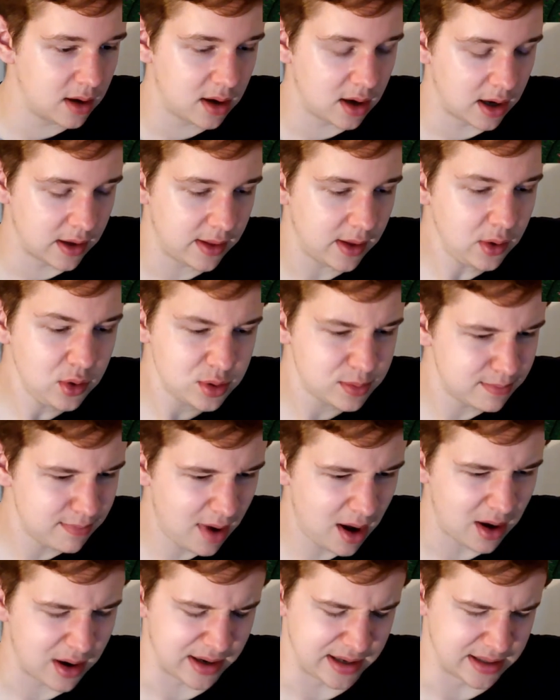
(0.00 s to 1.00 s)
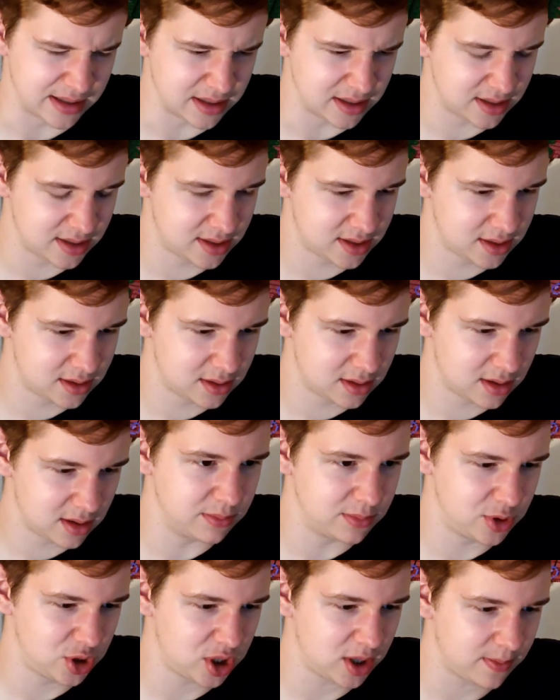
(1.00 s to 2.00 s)
Are those mines?
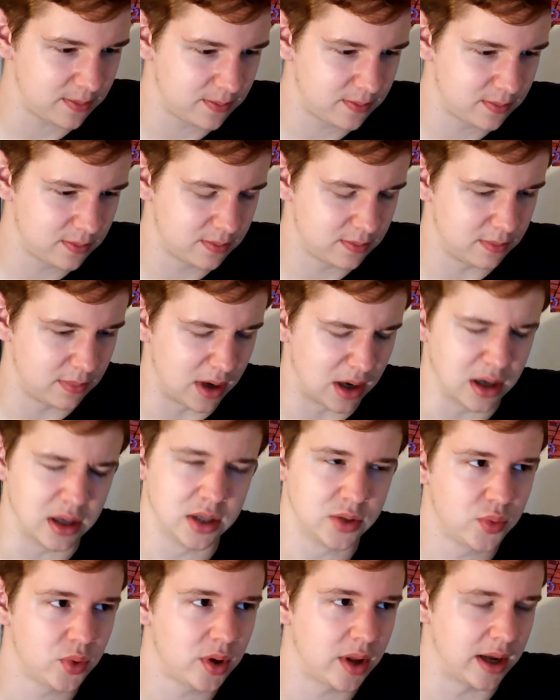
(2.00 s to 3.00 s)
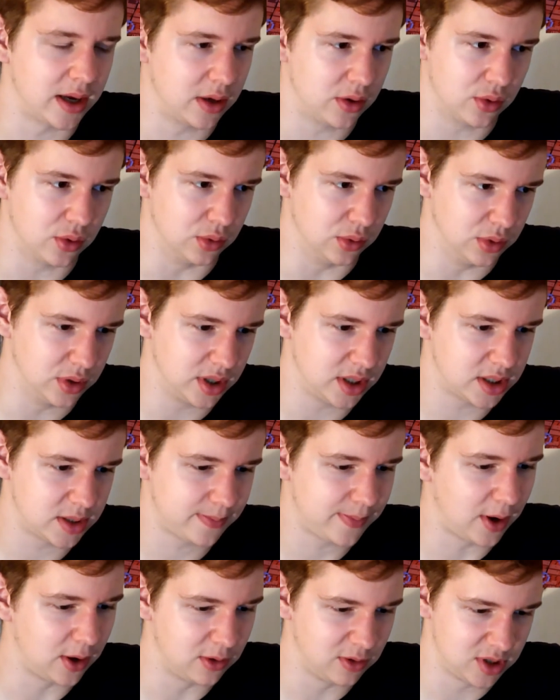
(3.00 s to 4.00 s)
Ship mines, what are they called?
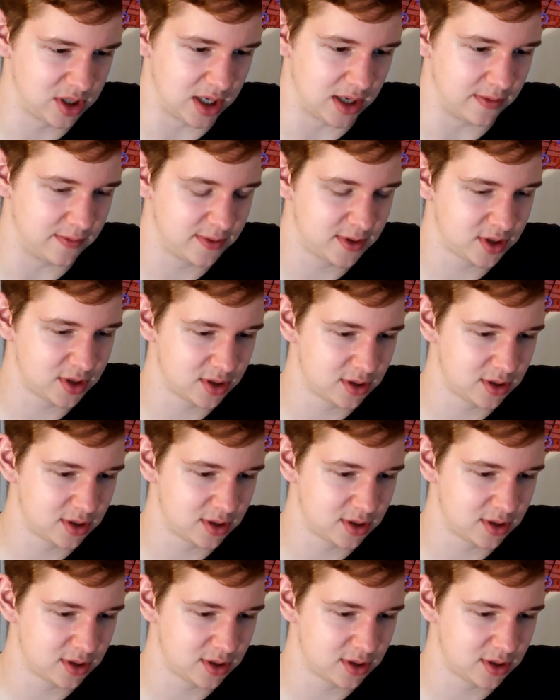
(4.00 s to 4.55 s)
Explosives.